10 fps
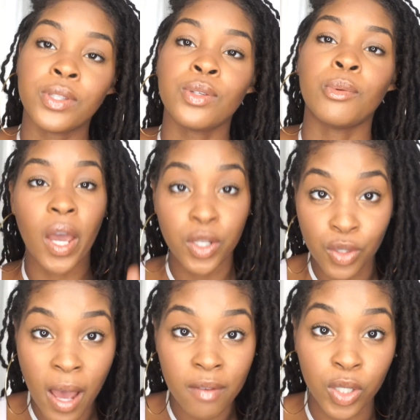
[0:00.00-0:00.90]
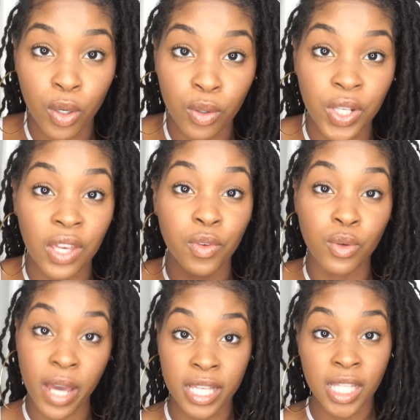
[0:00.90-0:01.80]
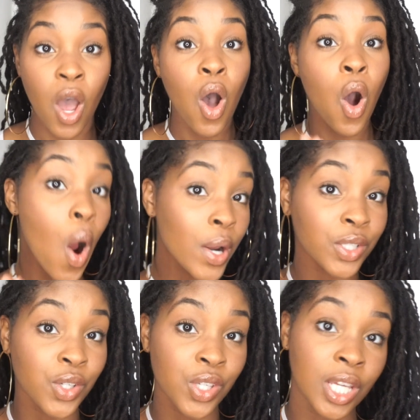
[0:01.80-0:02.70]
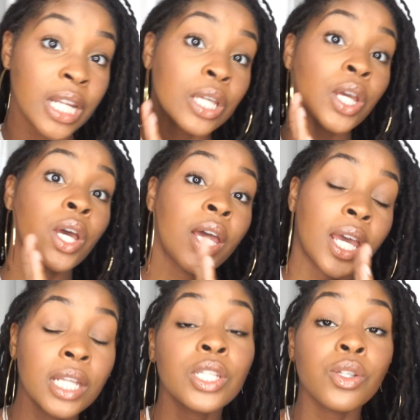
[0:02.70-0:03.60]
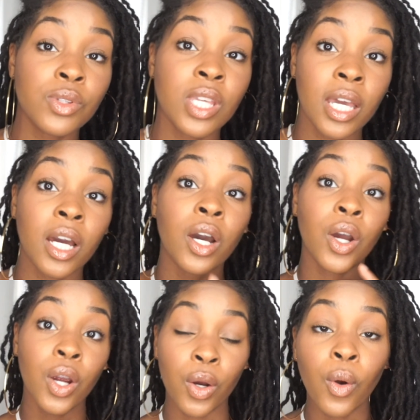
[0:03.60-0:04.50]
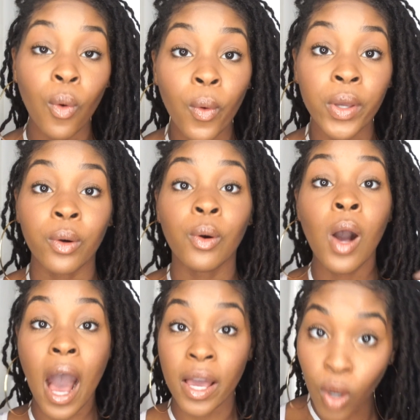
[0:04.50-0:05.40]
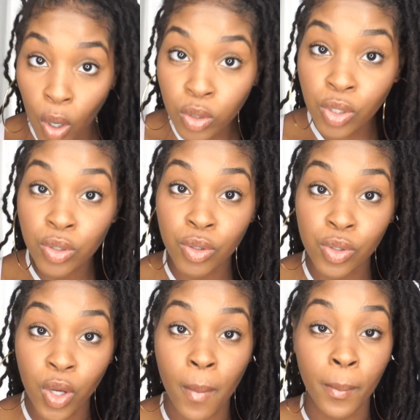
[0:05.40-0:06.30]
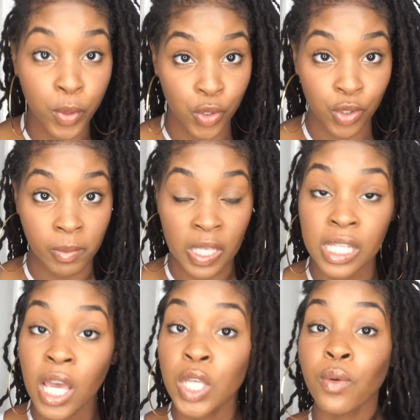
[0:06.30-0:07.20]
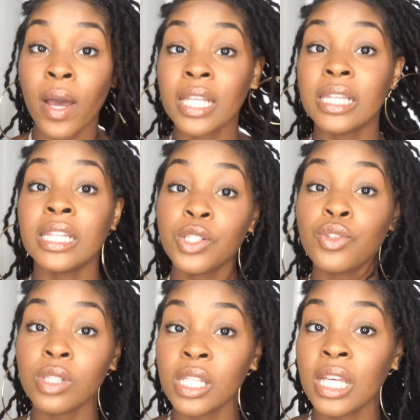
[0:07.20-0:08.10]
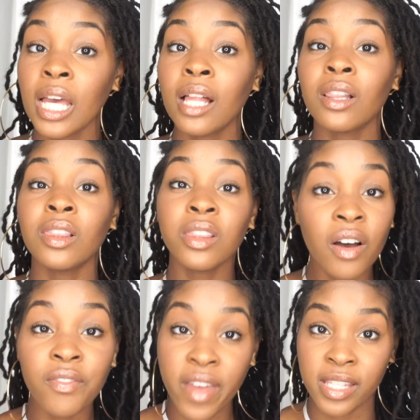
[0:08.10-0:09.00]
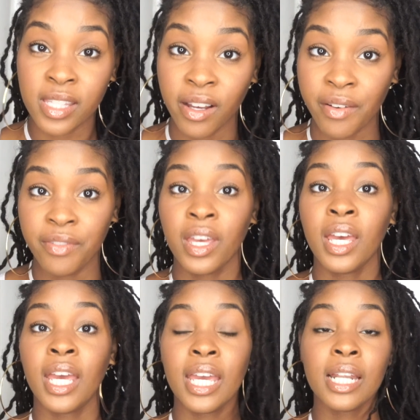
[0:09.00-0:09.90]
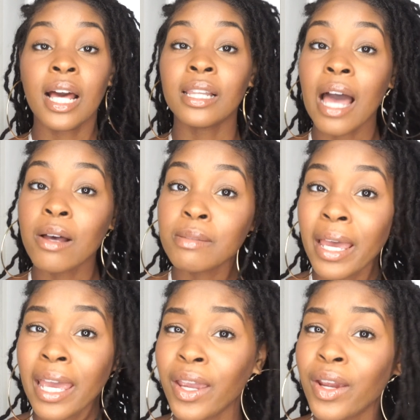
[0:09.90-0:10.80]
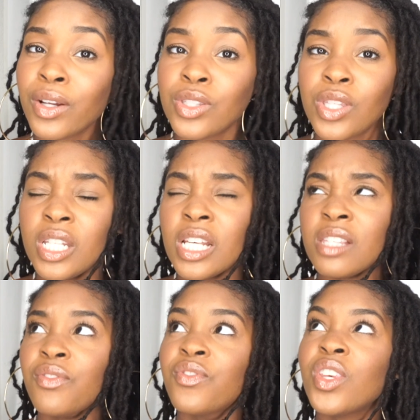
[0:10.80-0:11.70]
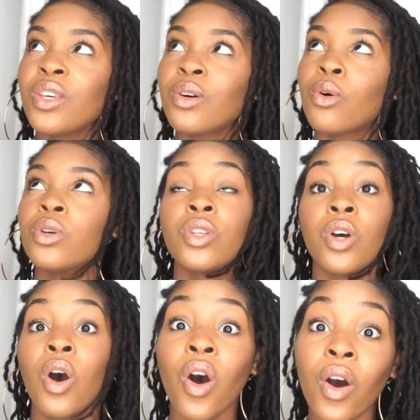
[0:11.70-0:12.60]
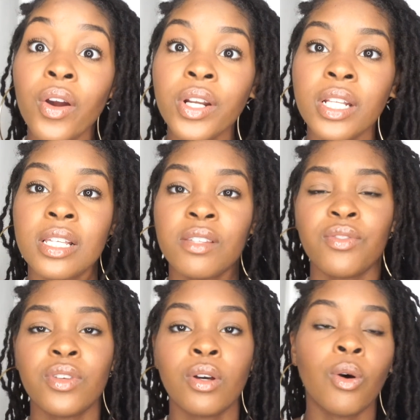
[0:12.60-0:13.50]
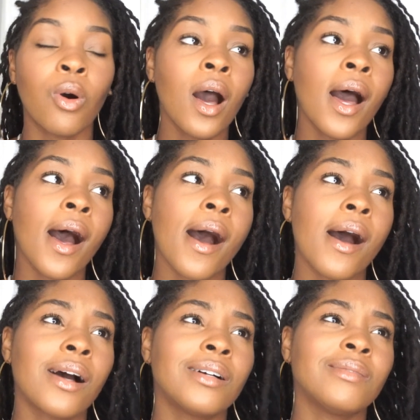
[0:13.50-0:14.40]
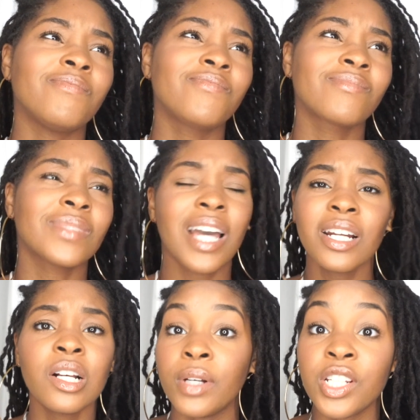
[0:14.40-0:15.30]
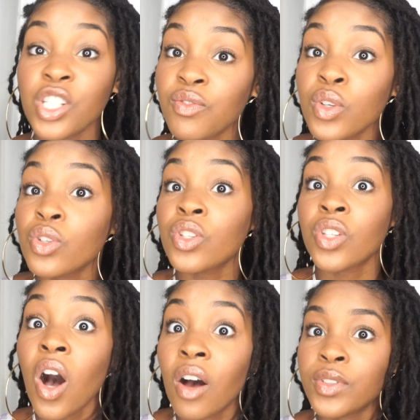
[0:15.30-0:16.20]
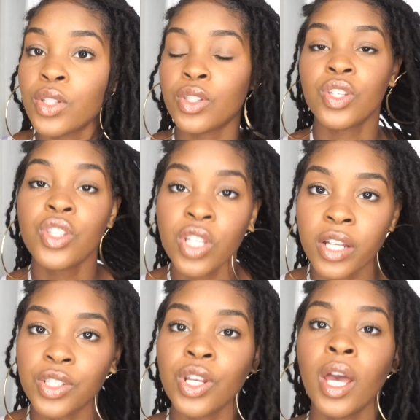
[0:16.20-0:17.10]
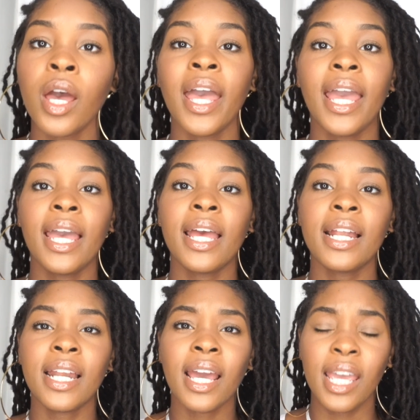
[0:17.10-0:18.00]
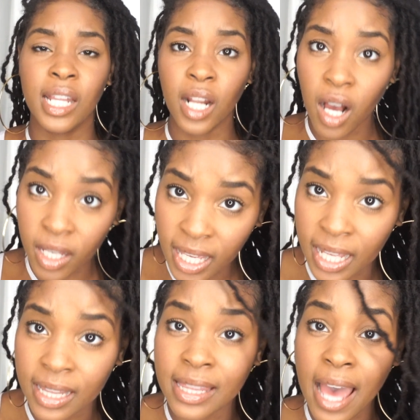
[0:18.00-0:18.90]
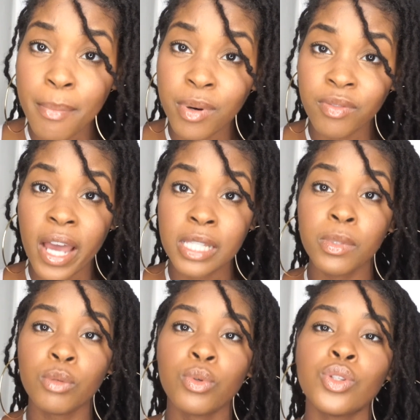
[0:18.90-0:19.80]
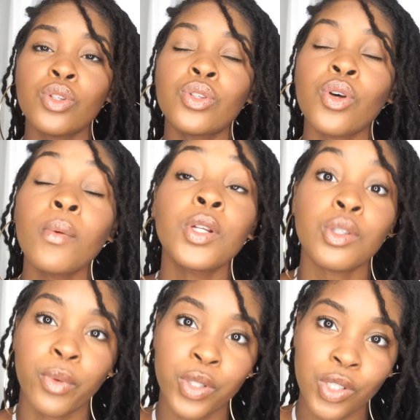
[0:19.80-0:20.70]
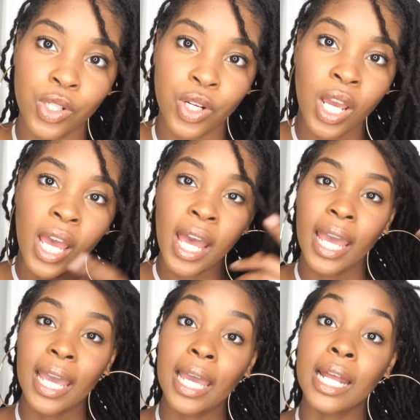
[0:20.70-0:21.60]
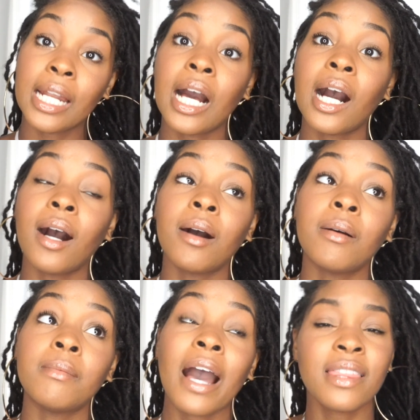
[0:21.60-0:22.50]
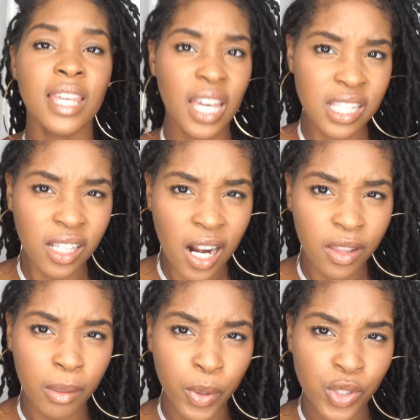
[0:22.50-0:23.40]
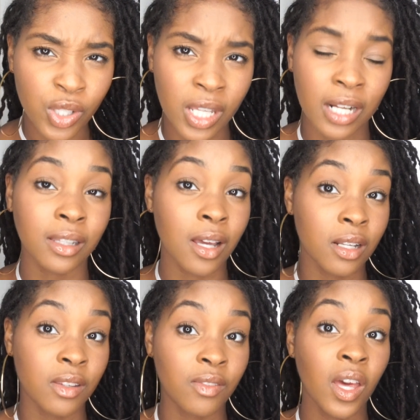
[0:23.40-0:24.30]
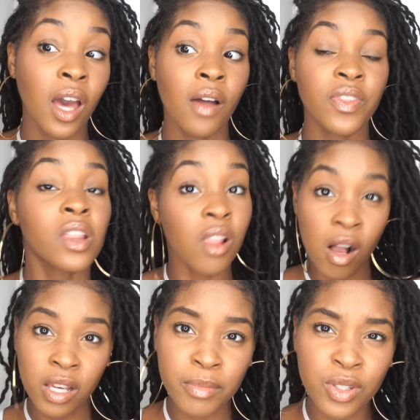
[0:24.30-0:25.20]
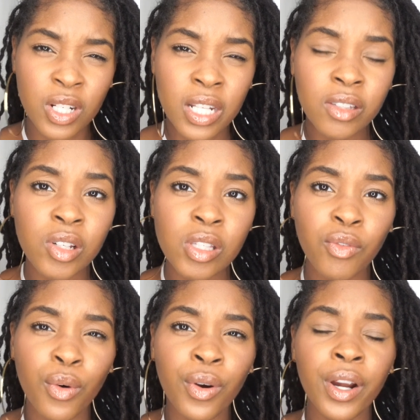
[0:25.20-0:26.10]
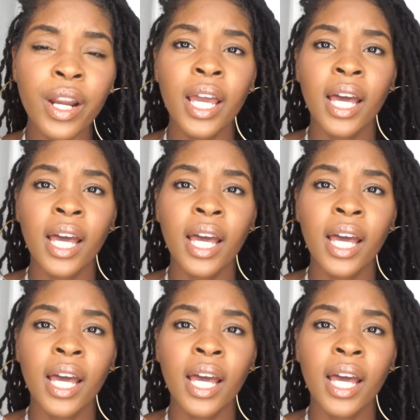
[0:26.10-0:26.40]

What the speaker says: to. I do have a code if you guys are interested in using her oil. I also use her moisture mist. So I literally love that stuff. It allows my hair, it doesn't feel hard. It doesn't feel, I don't know, it just feels soft to touch. And it, again, that provides me with so much moisture. And I think it's a lot of the moisture that a lot of the lock community looks for.